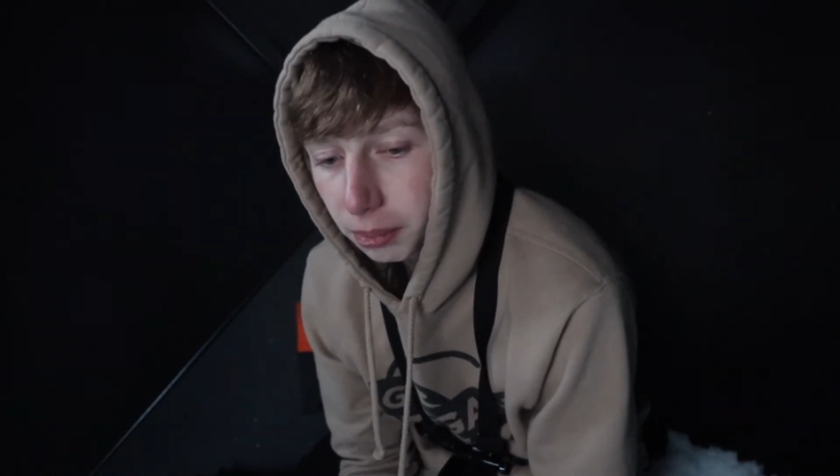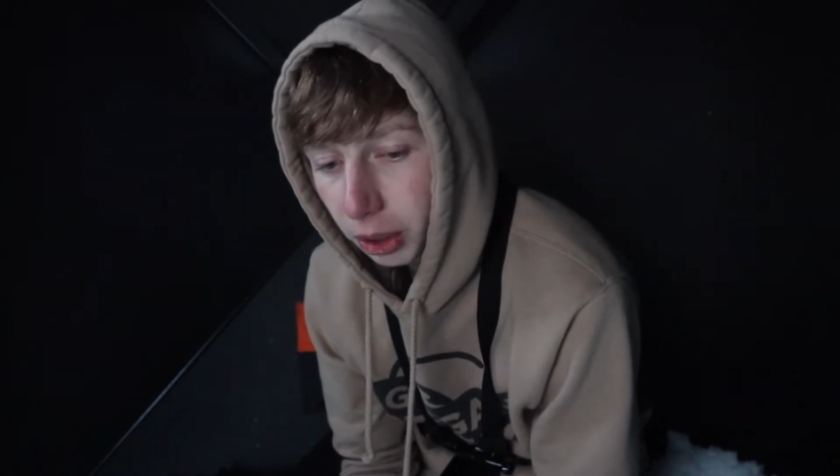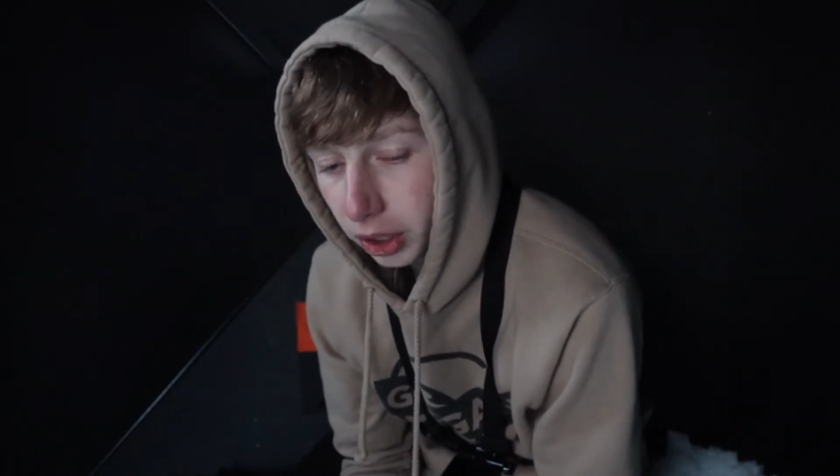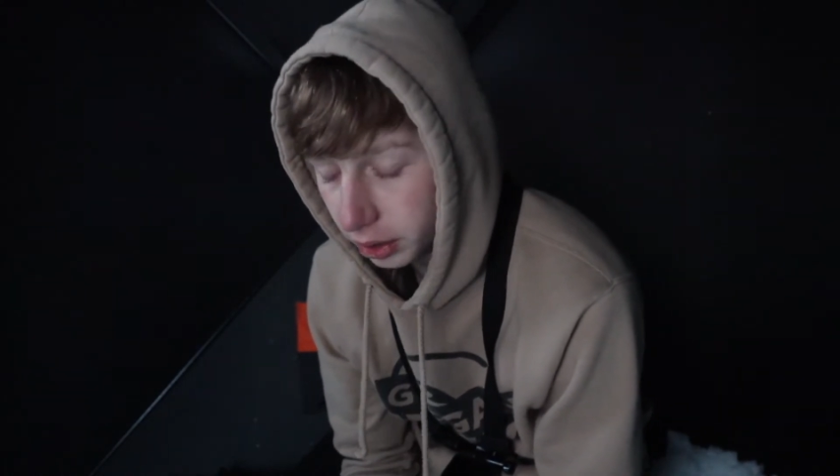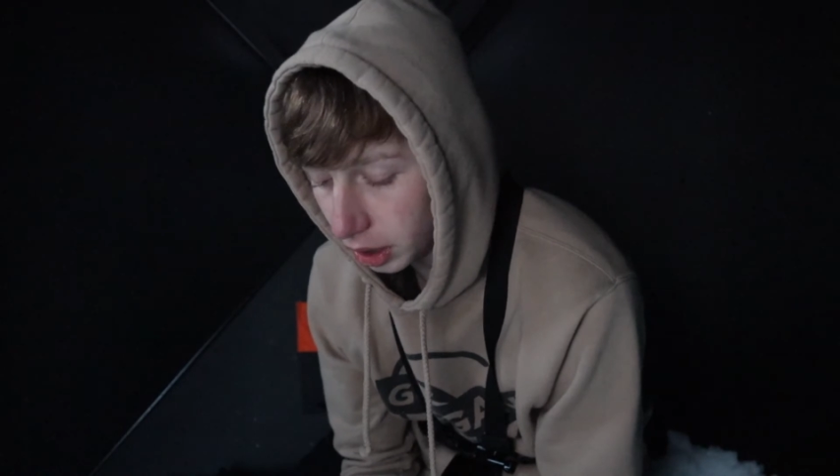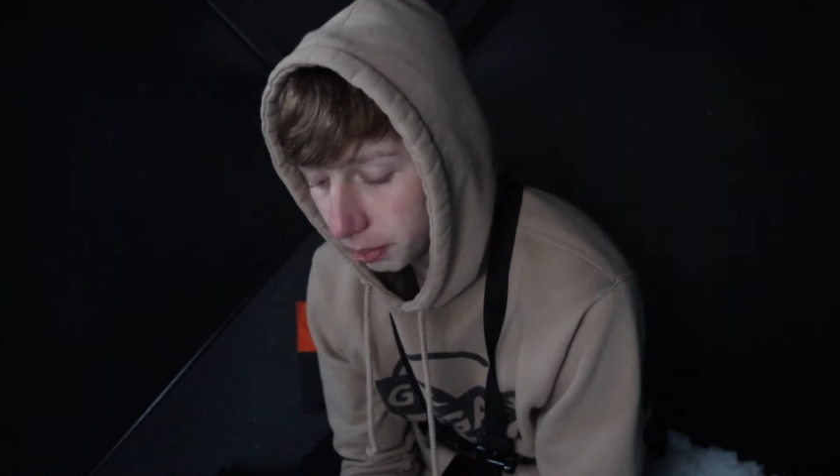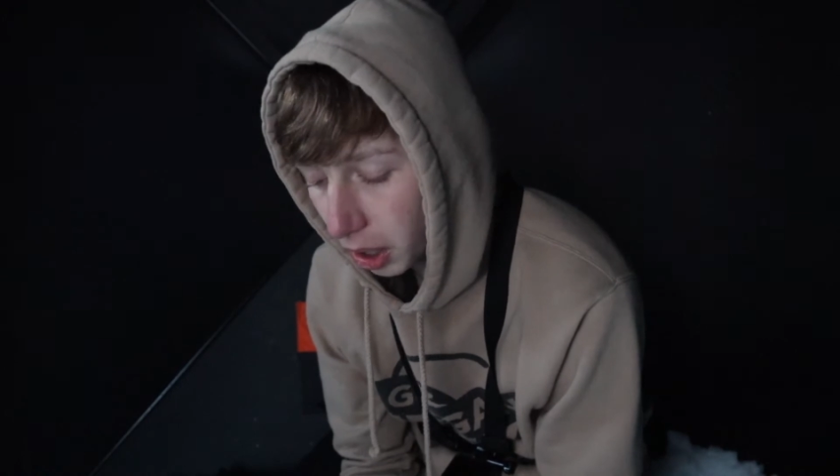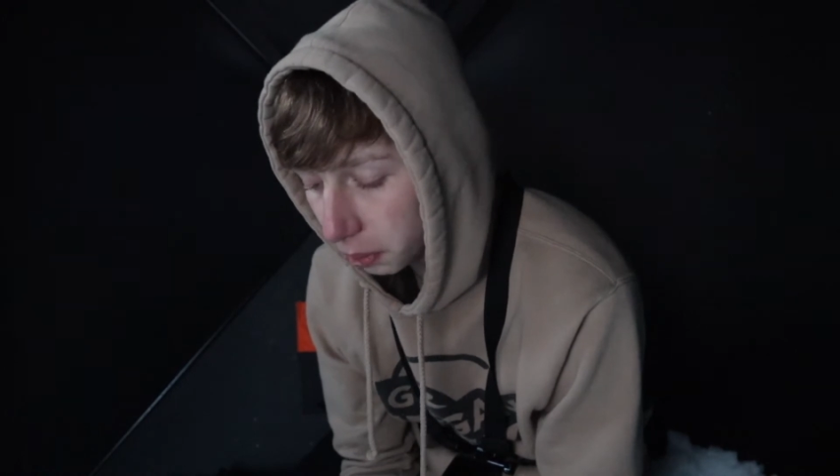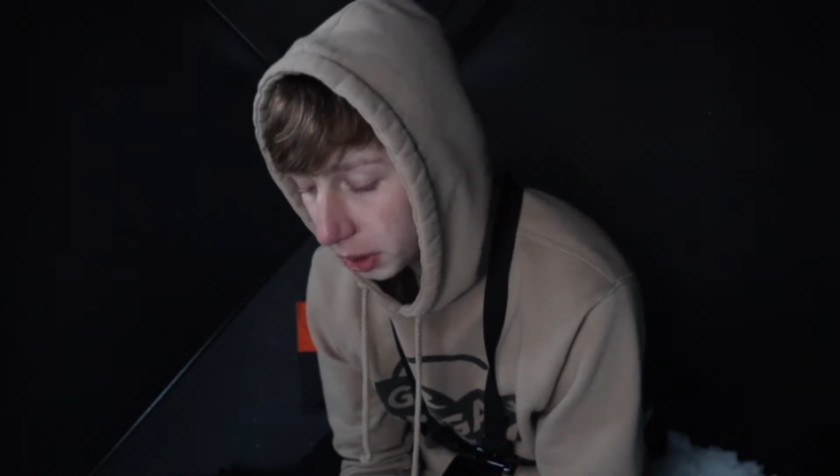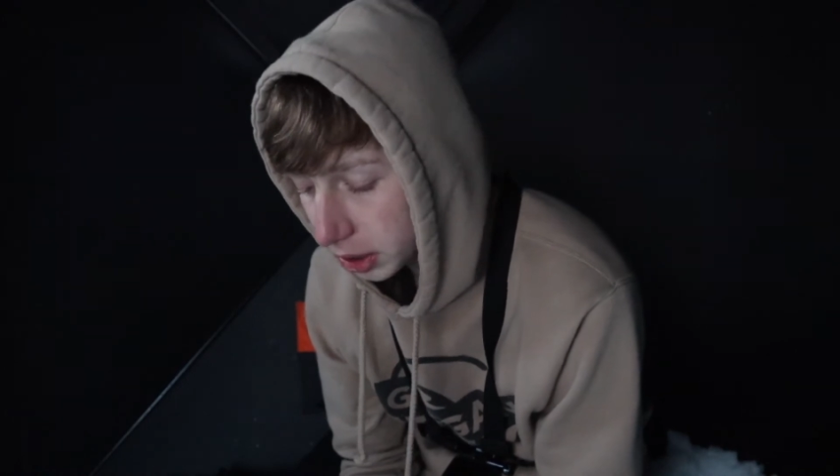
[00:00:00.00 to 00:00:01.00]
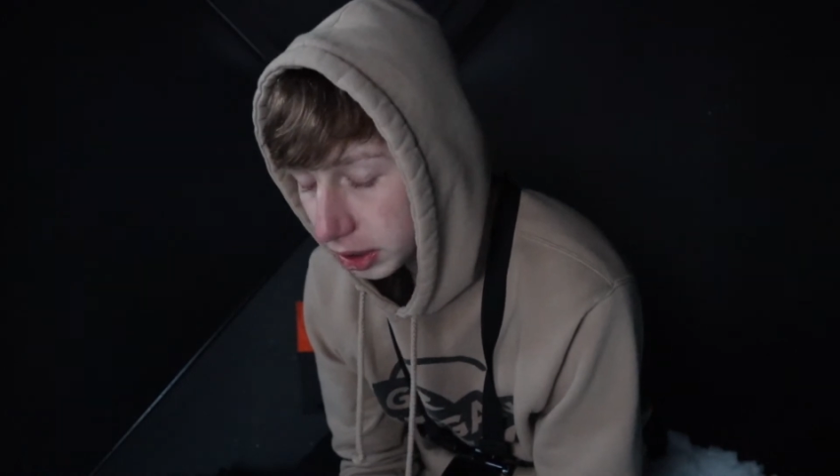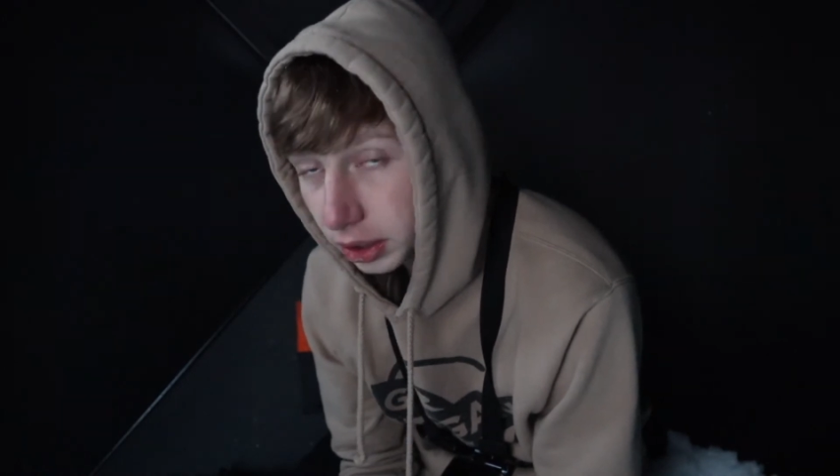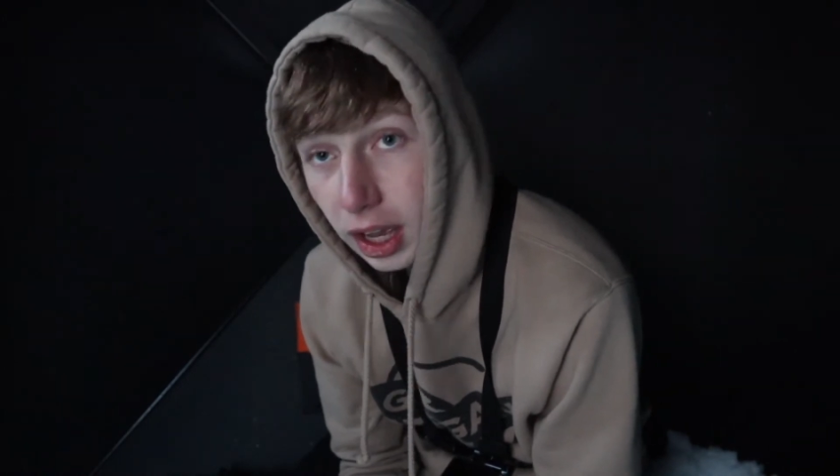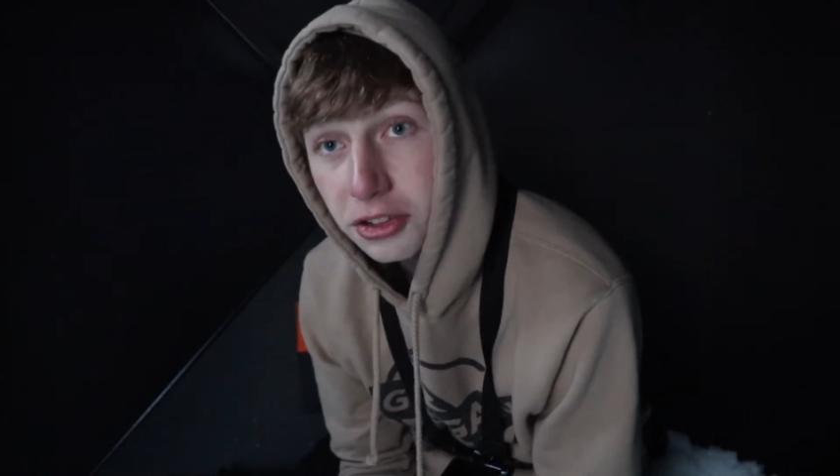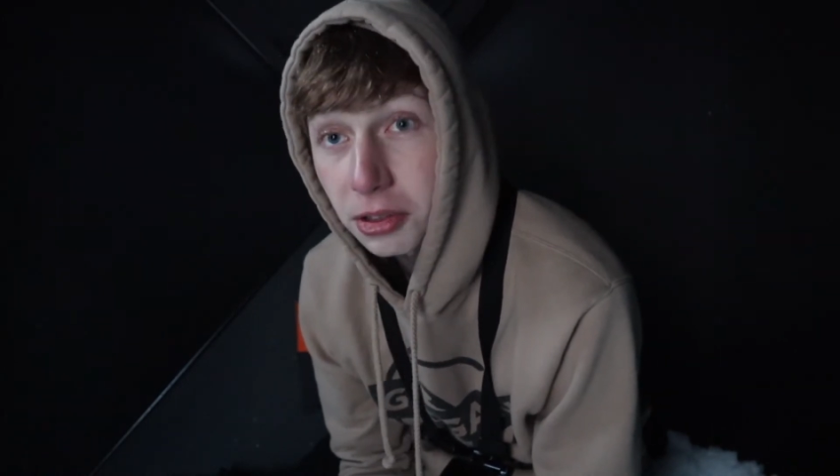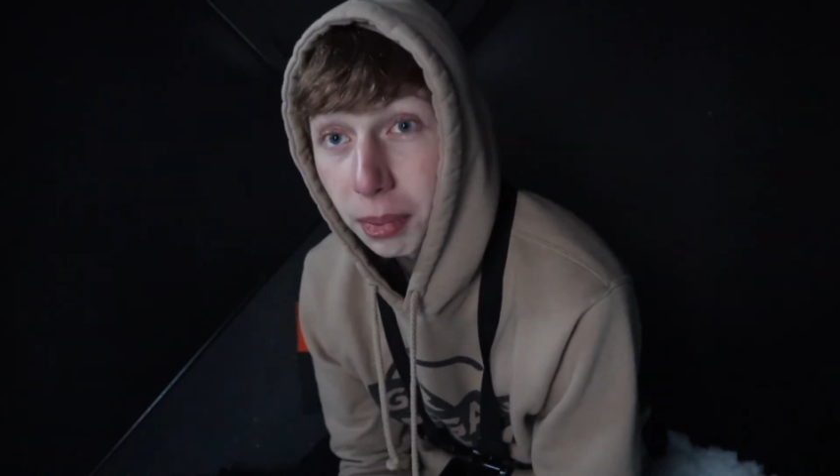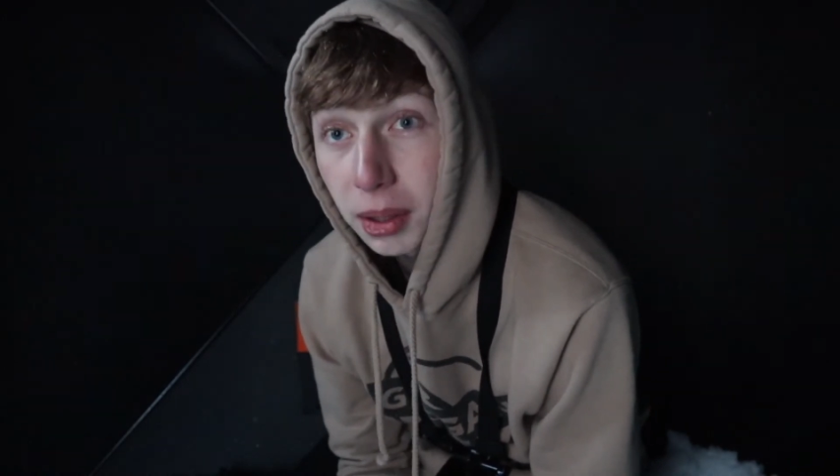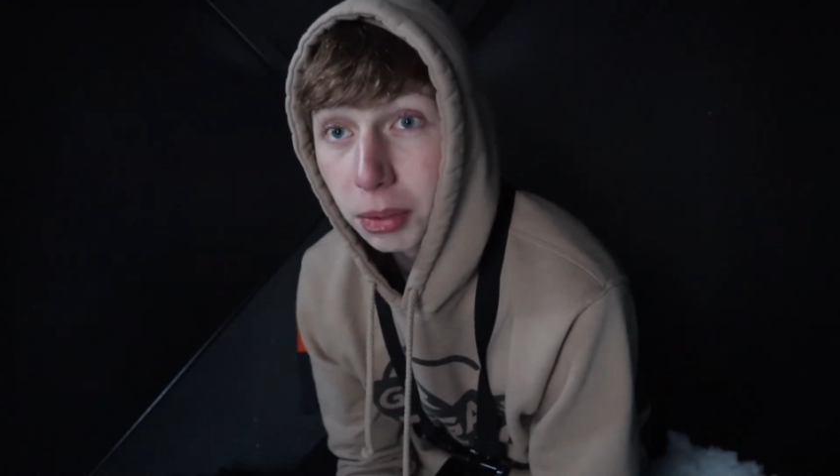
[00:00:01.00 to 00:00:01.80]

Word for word: but in my opinion, catching big